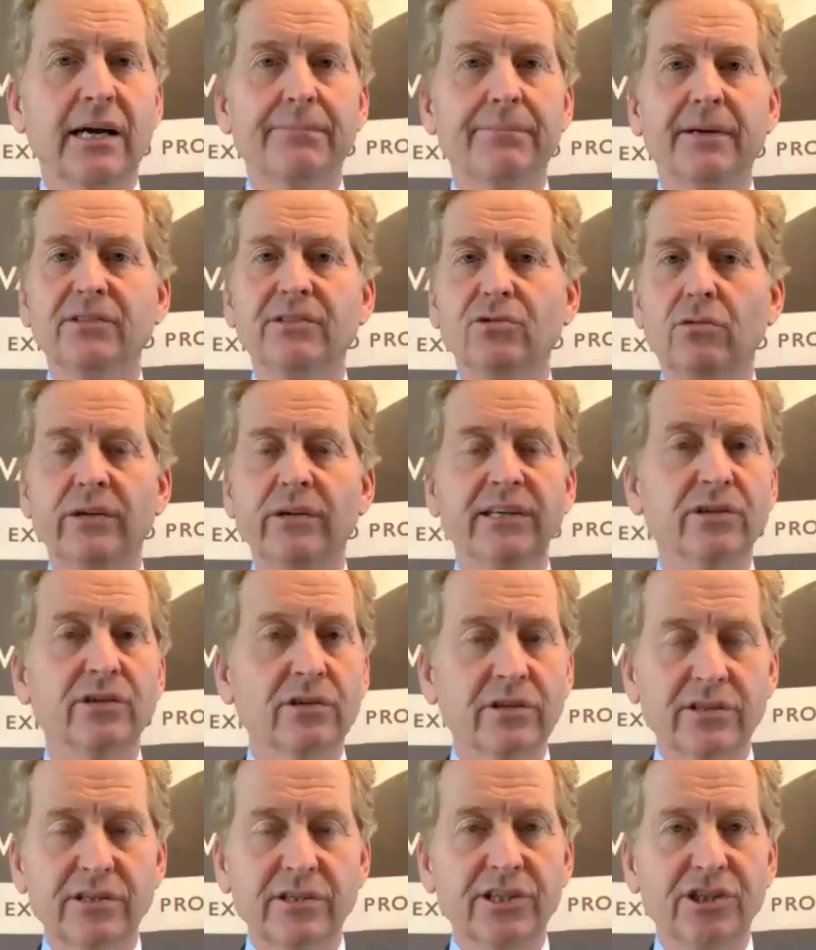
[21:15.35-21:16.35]
It's all in good
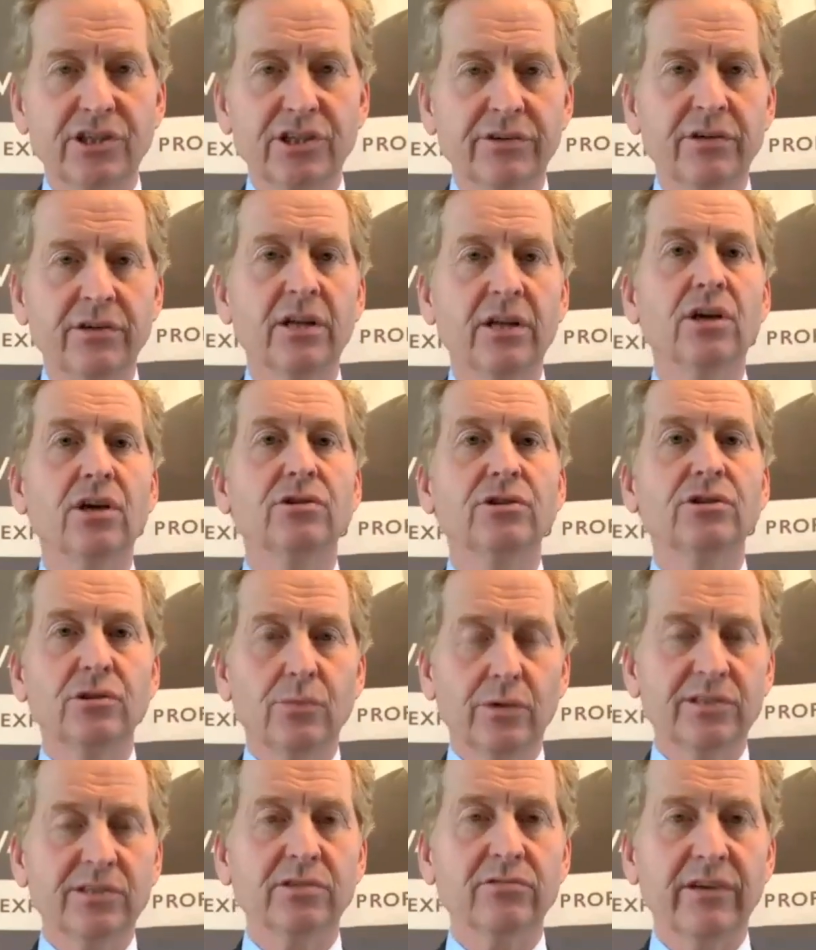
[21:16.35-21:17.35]
condition. Do you
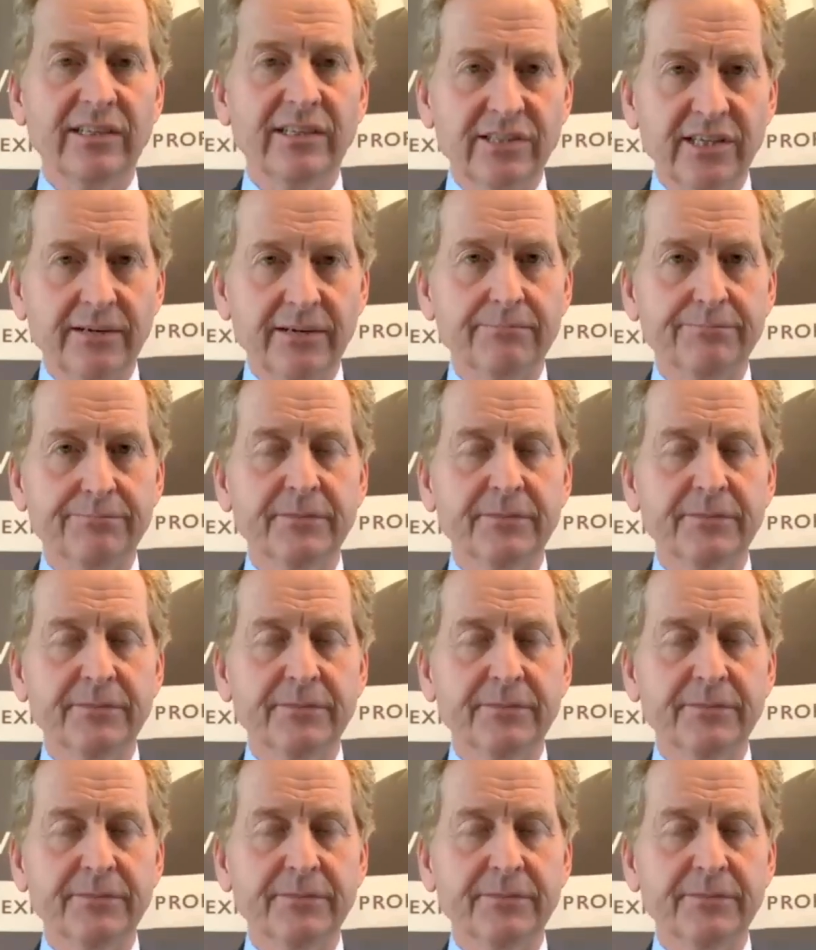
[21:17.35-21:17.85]
want to rent it?